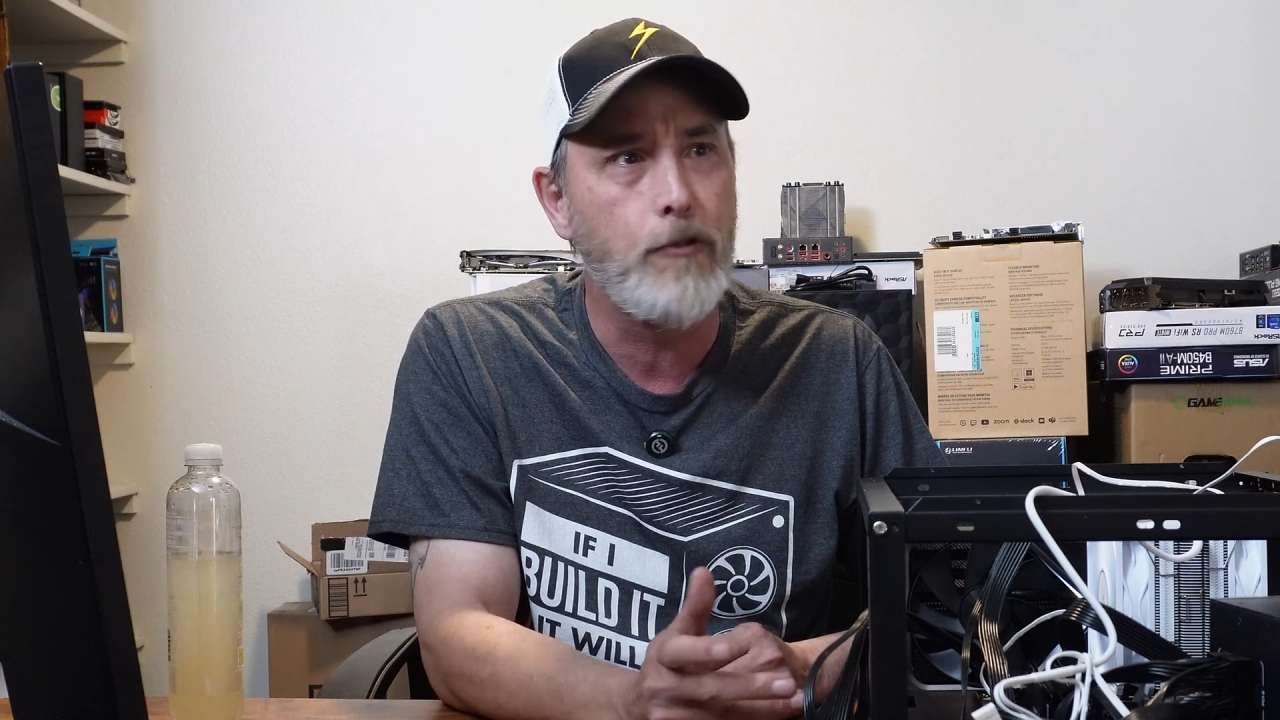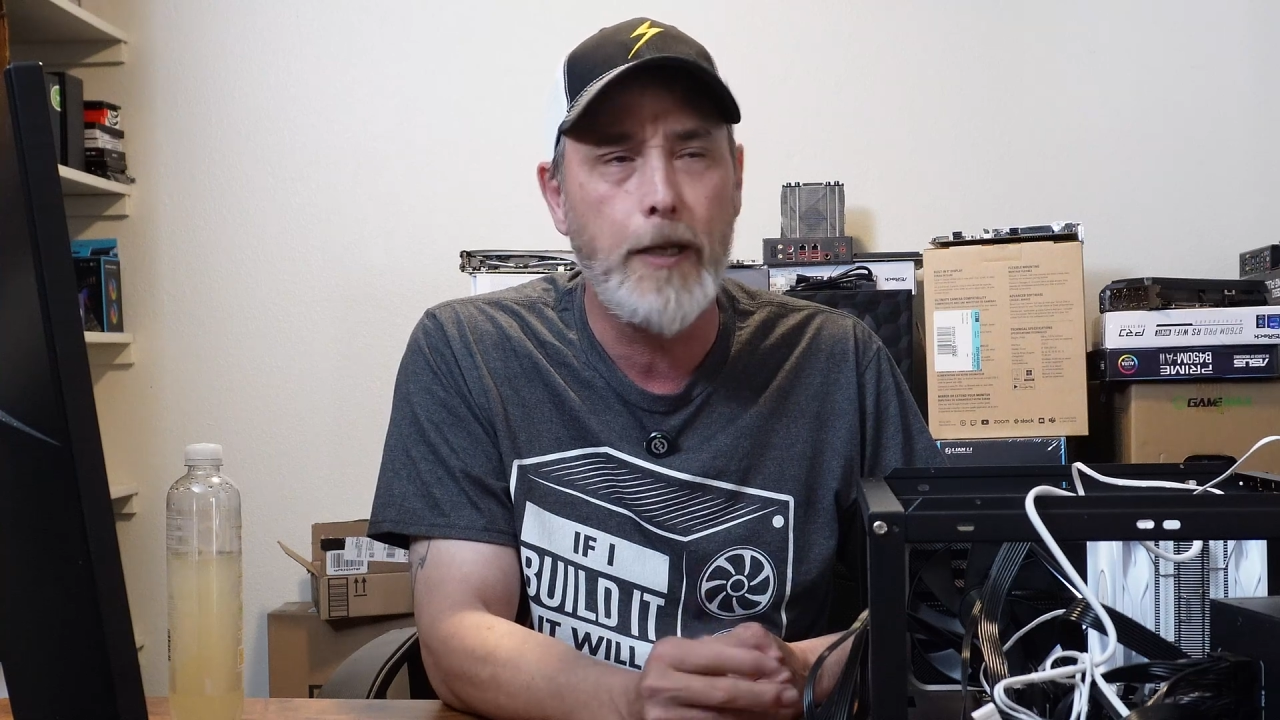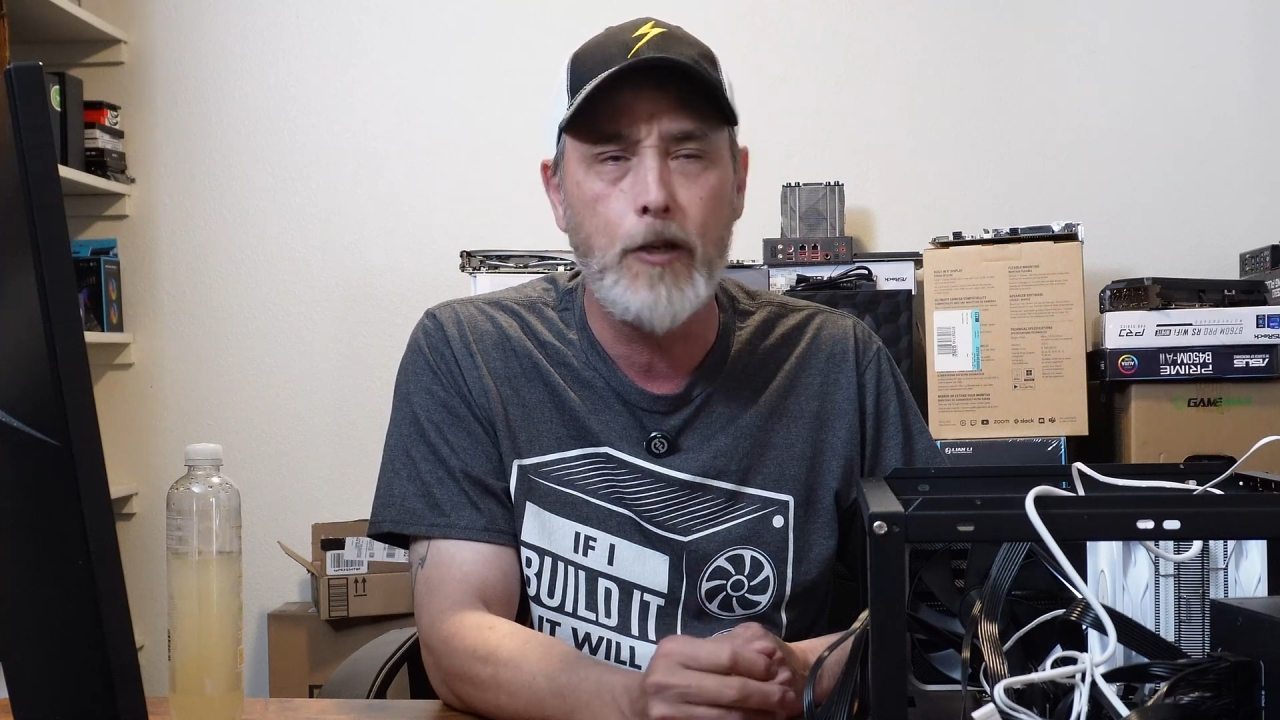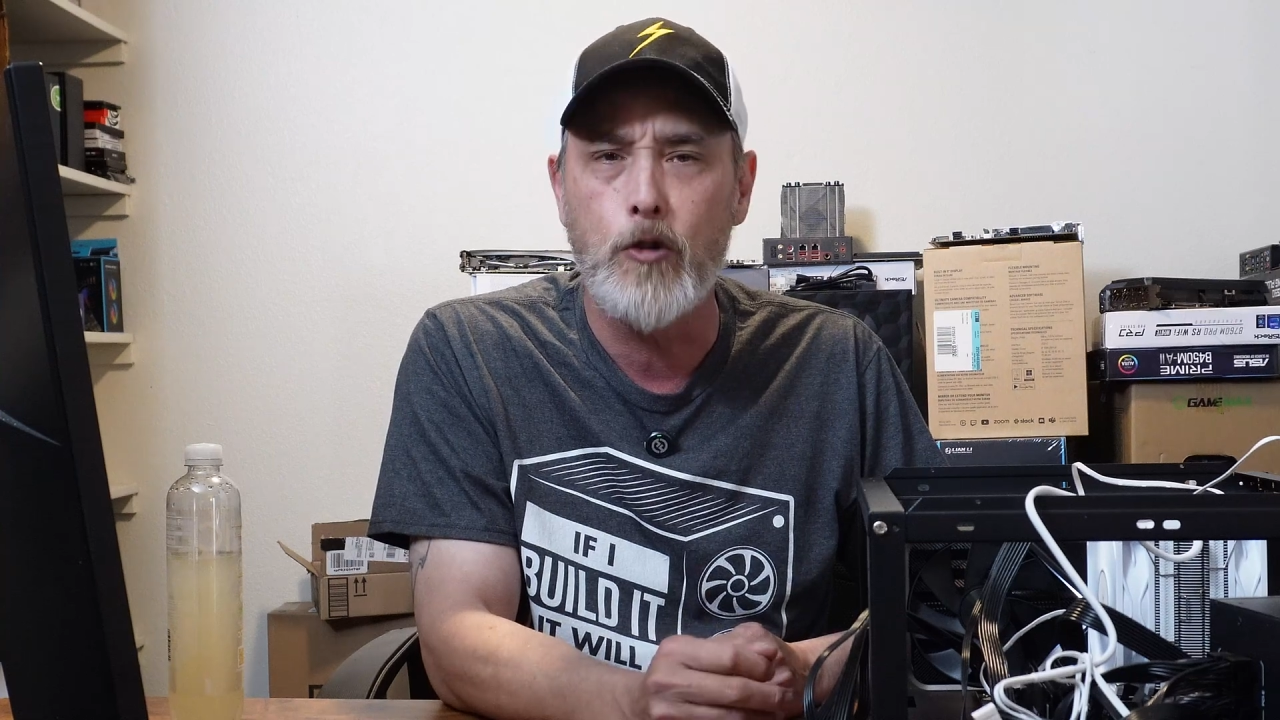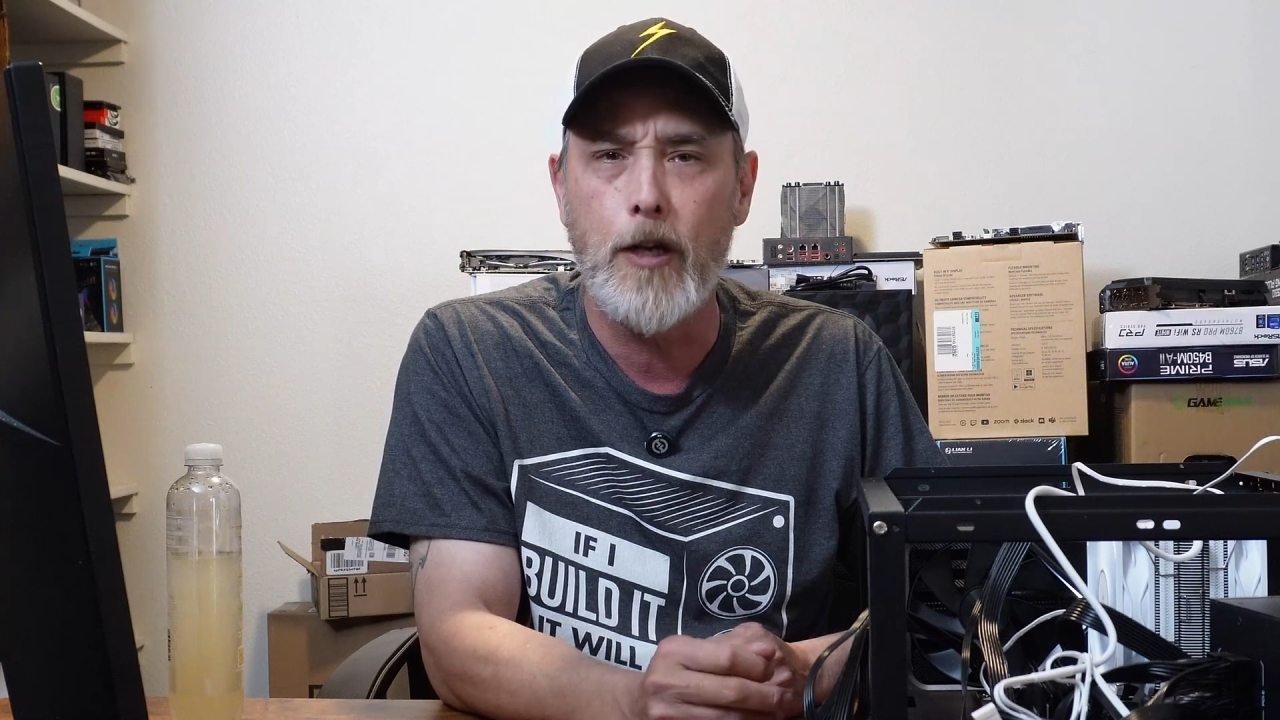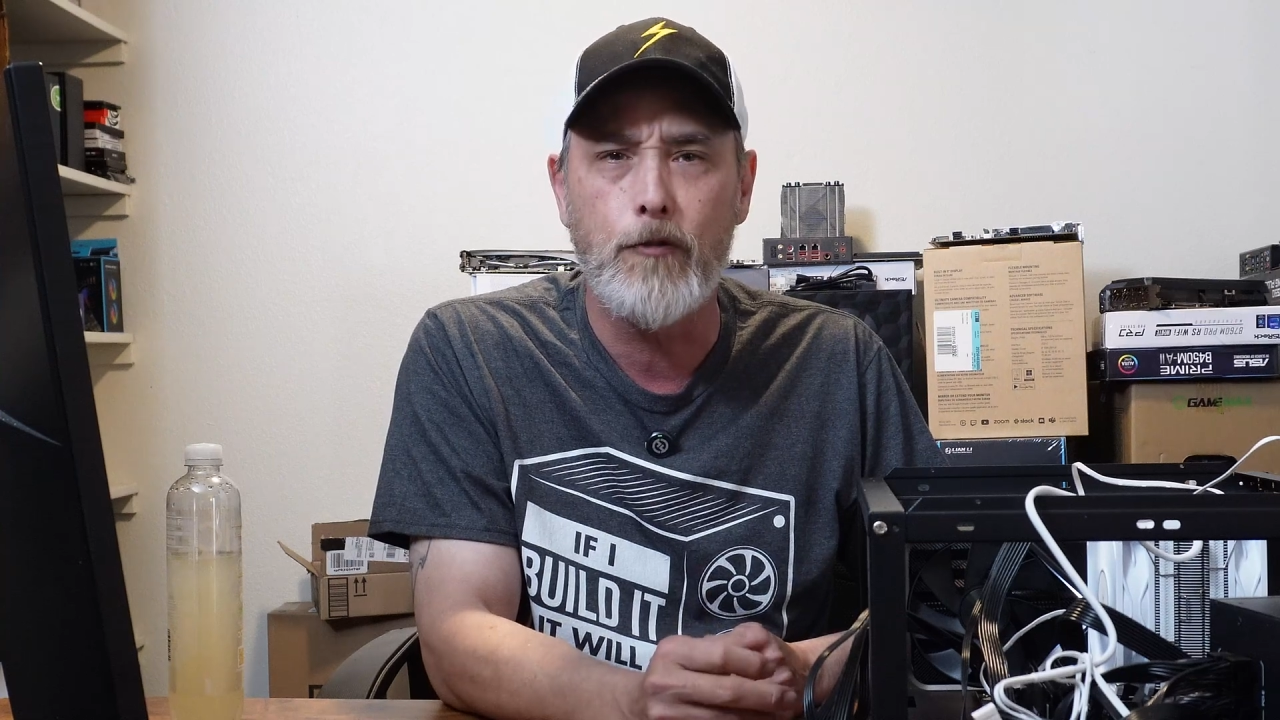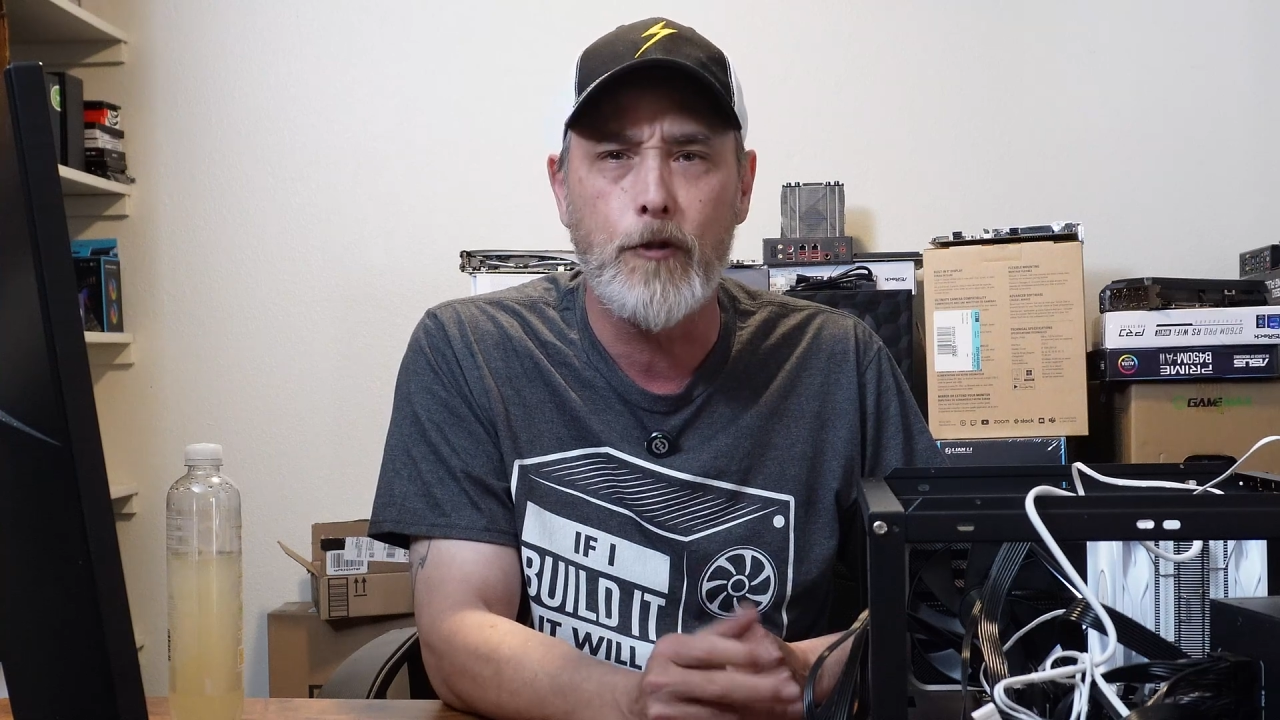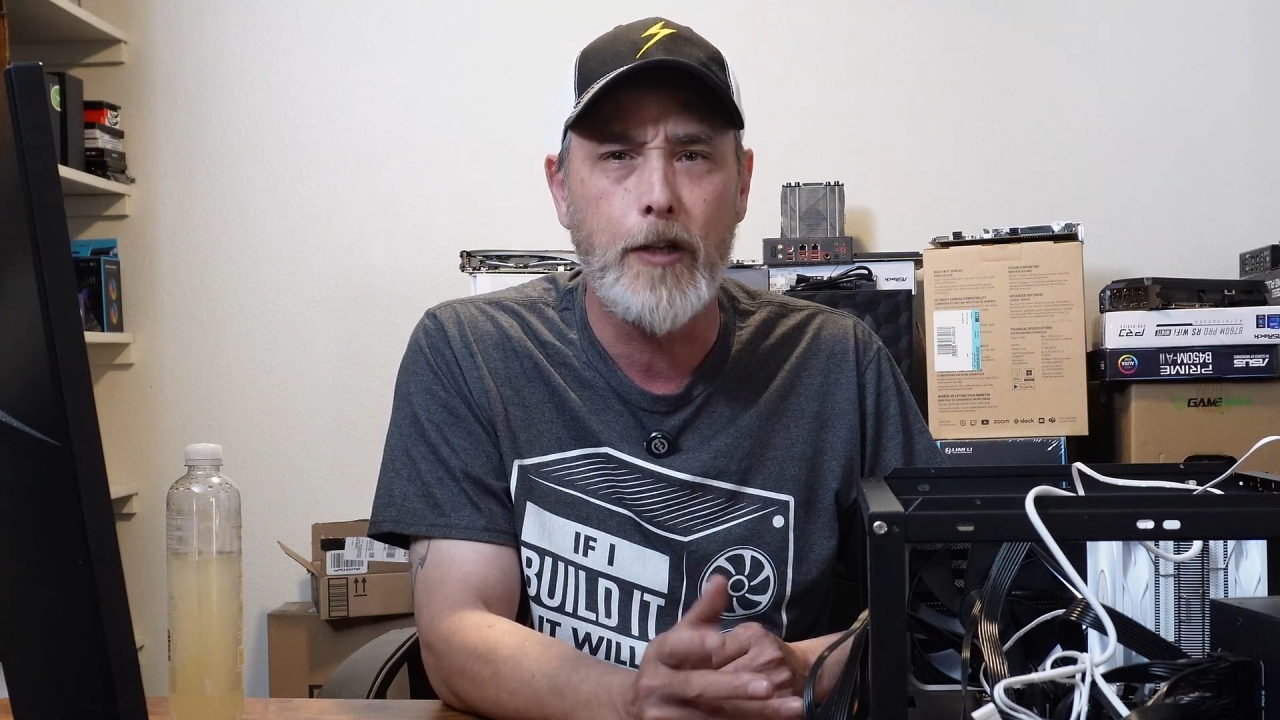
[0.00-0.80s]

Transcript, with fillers: mega transfers.